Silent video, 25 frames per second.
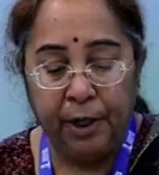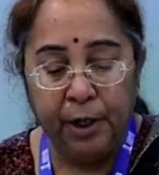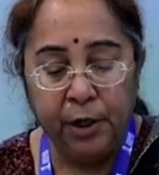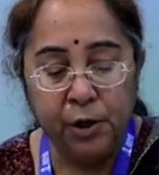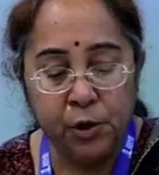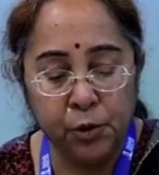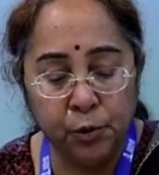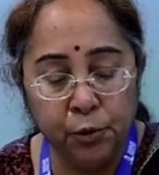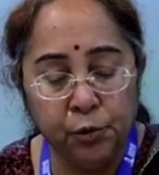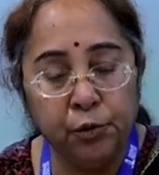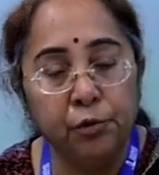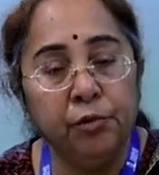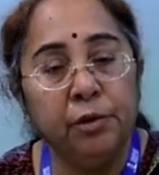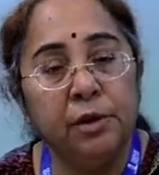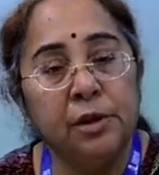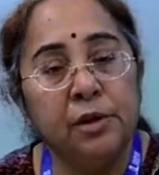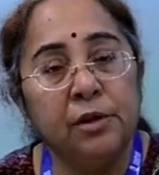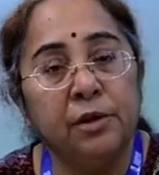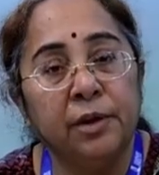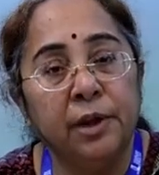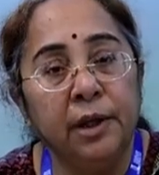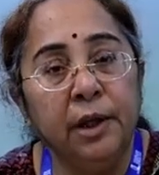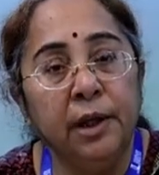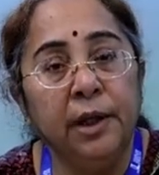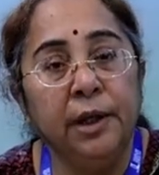issues which
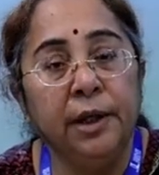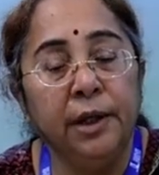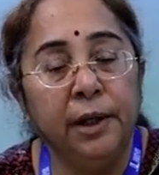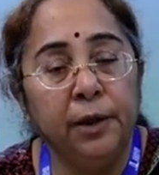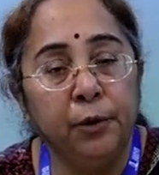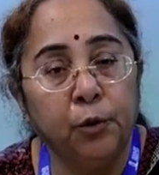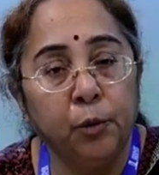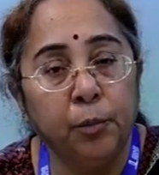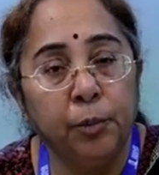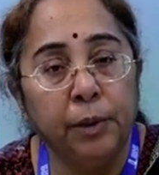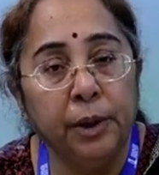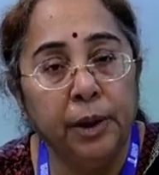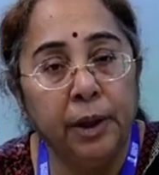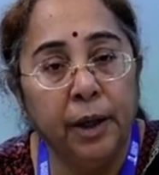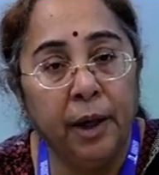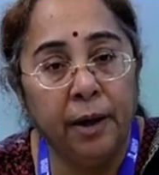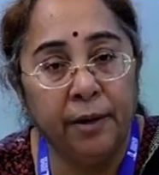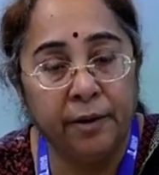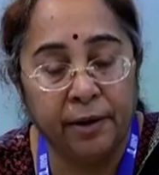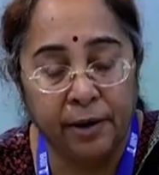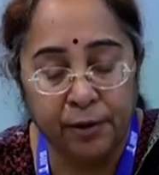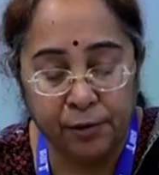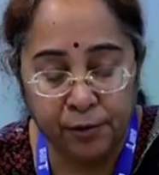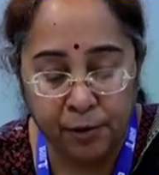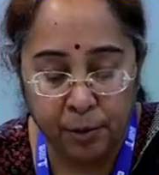really need to be
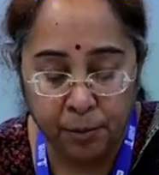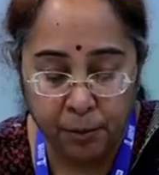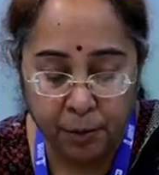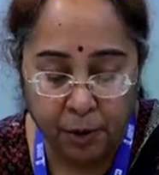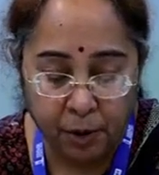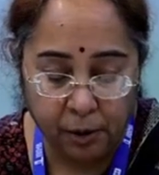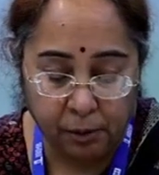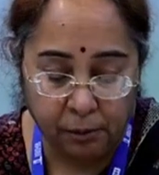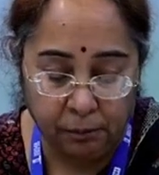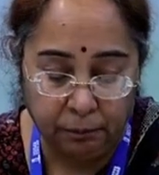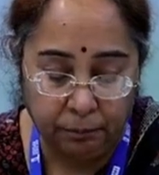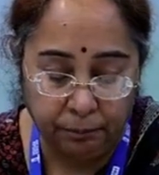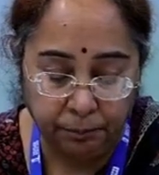addressed upon.